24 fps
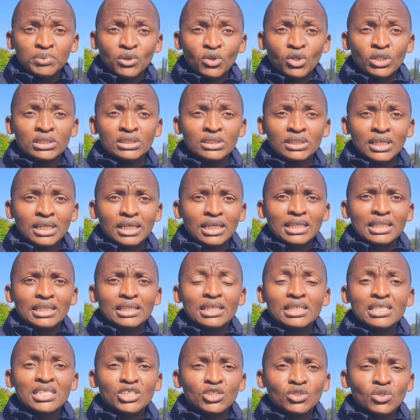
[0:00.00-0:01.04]
because
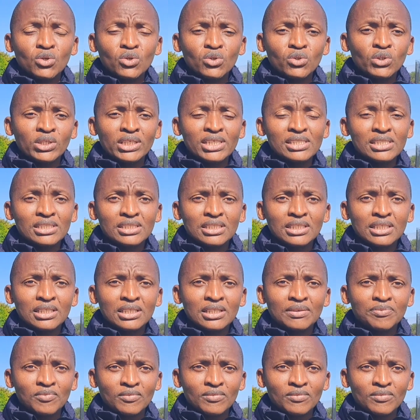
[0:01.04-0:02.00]
there is no reason